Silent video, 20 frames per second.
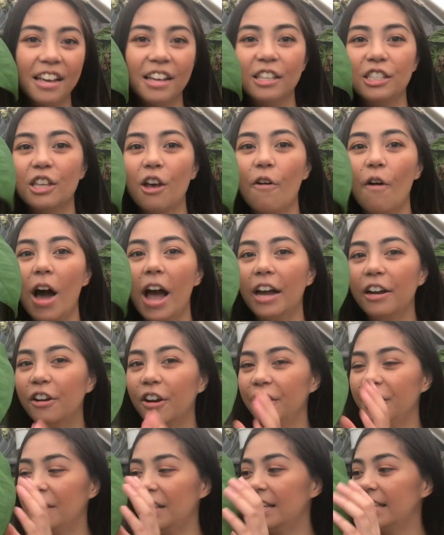So I
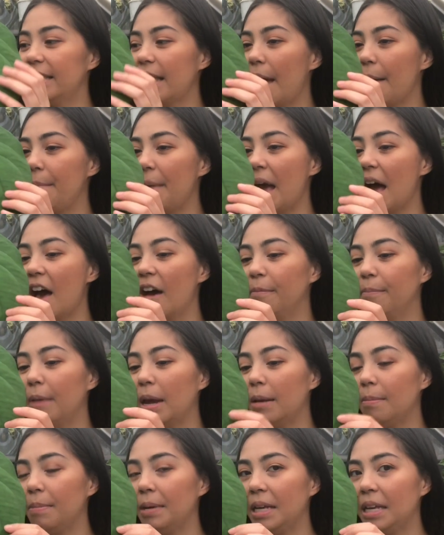got this about
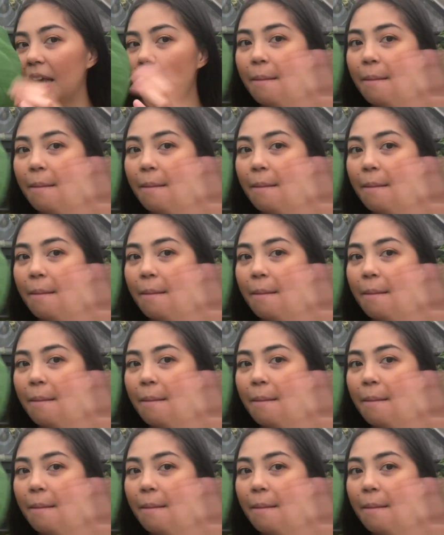maybe